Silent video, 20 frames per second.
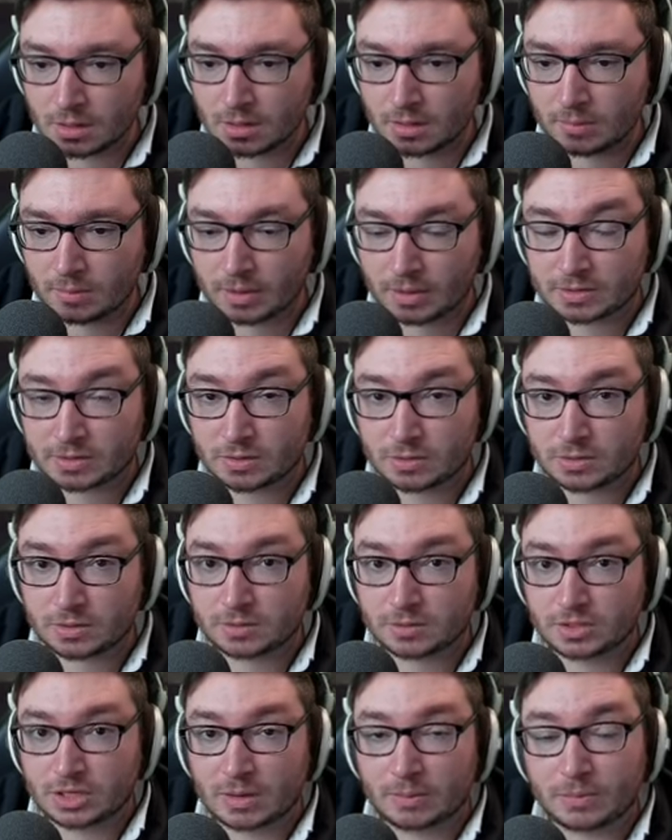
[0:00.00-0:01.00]
because those
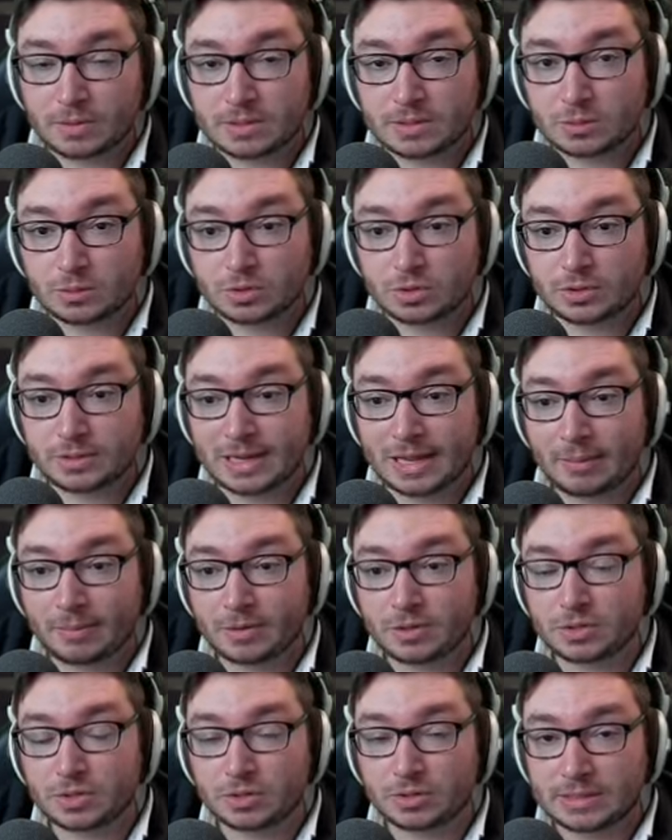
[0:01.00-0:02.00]
champions still do
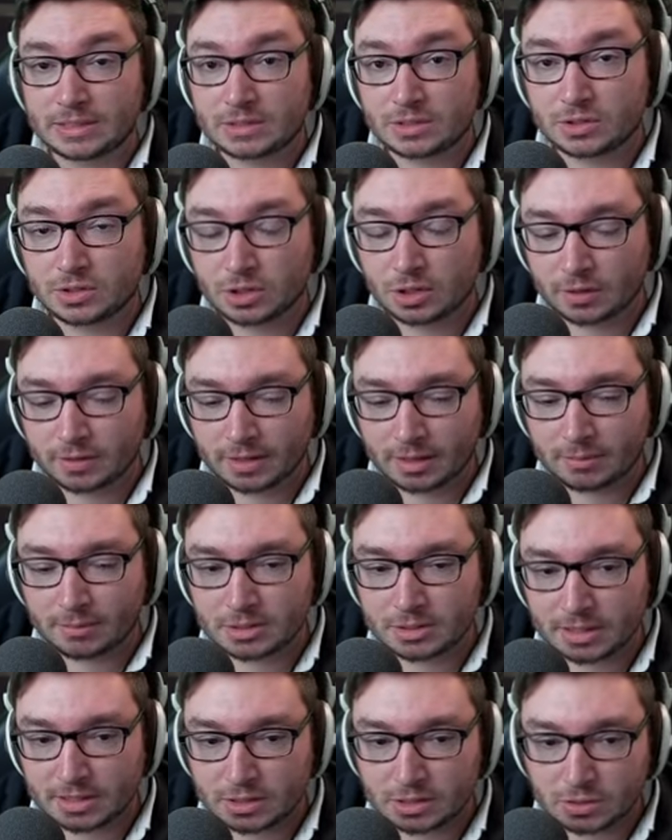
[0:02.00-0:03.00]
damage, a decent chunk of
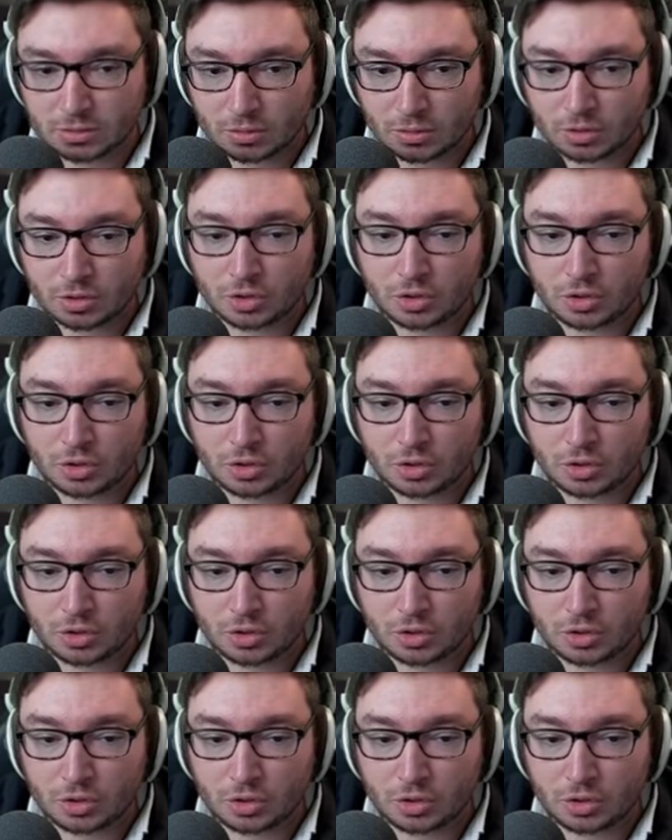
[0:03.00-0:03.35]
damage later on.